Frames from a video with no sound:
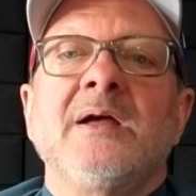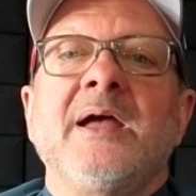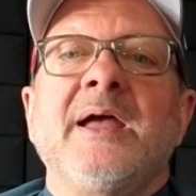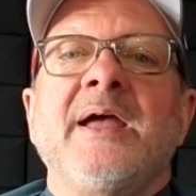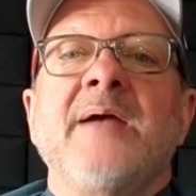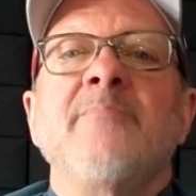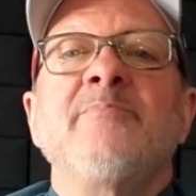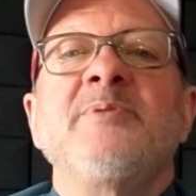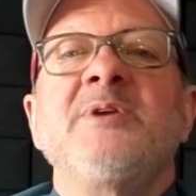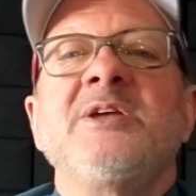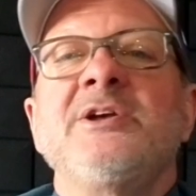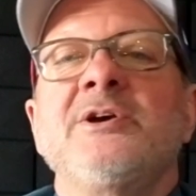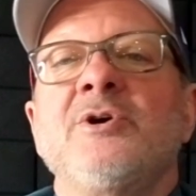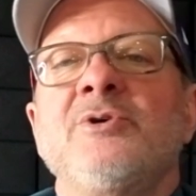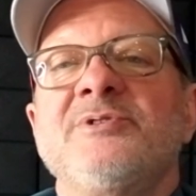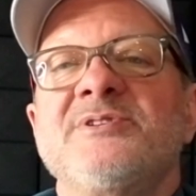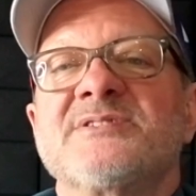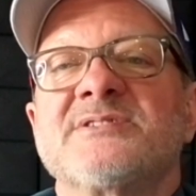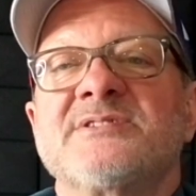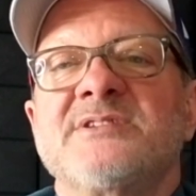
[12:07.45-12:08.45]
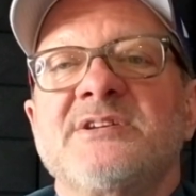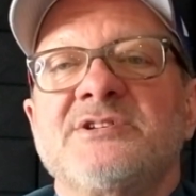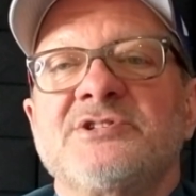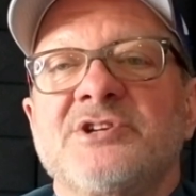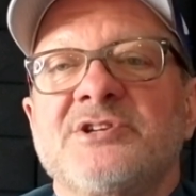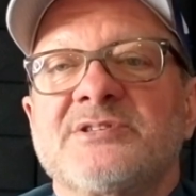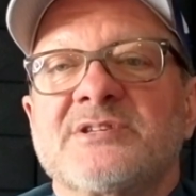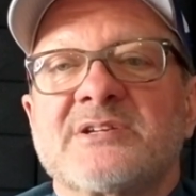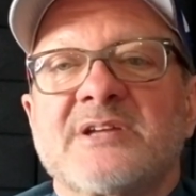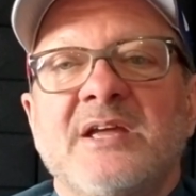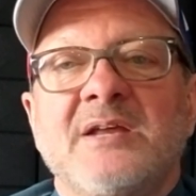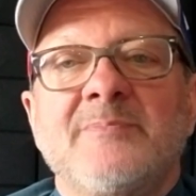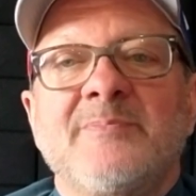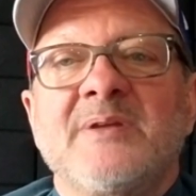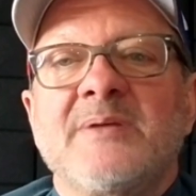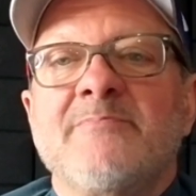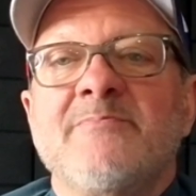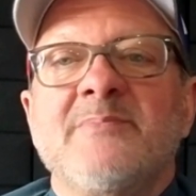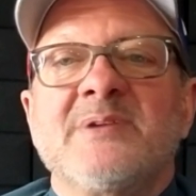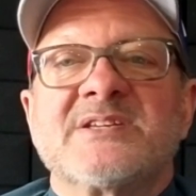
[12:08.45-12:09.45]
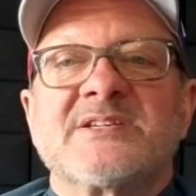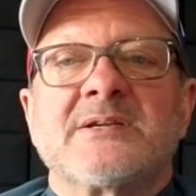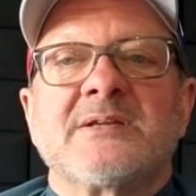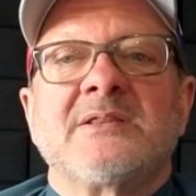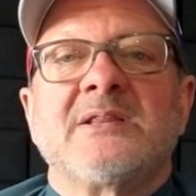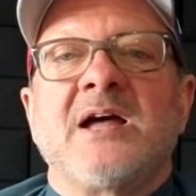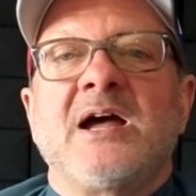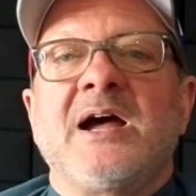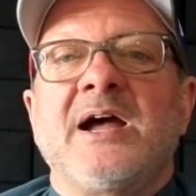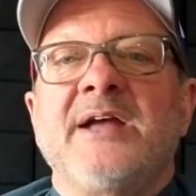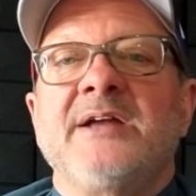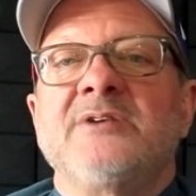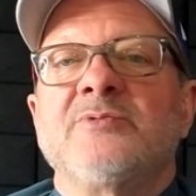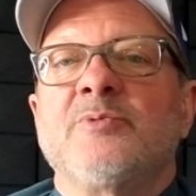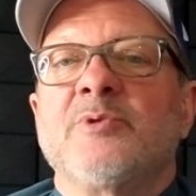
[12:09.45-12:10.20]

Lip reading: MPO decisions can be misaligned